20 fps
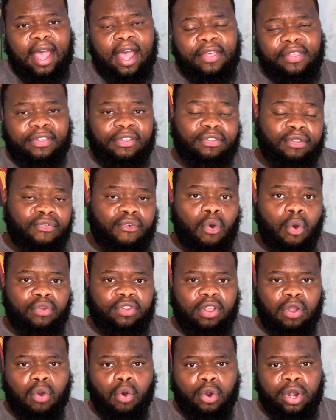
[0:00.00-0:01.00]
This is, of course,
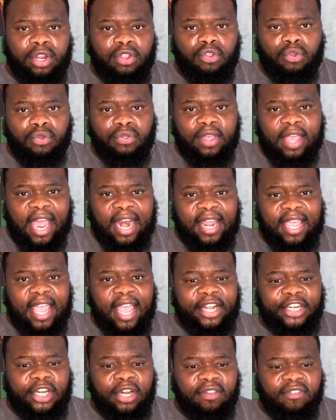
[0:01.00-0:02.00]
according to the
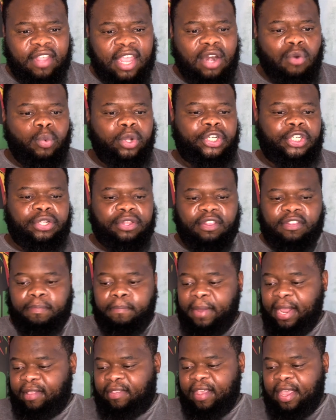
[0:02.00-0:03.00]
allegations, in which this
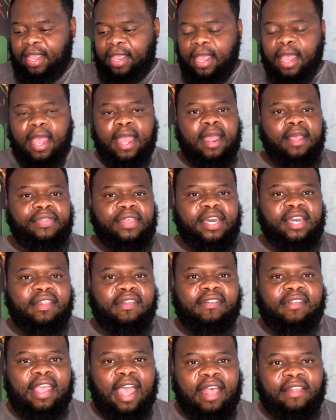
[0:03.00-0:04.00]
meeting, they
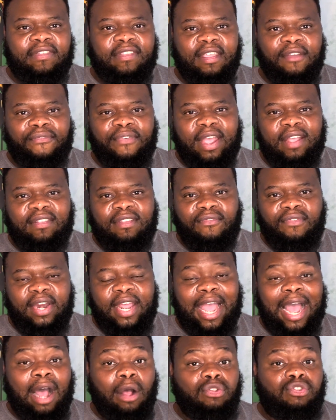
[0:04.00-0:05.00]
discussed effectively
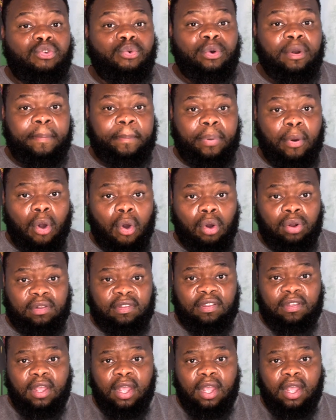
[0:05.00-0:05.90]
how to report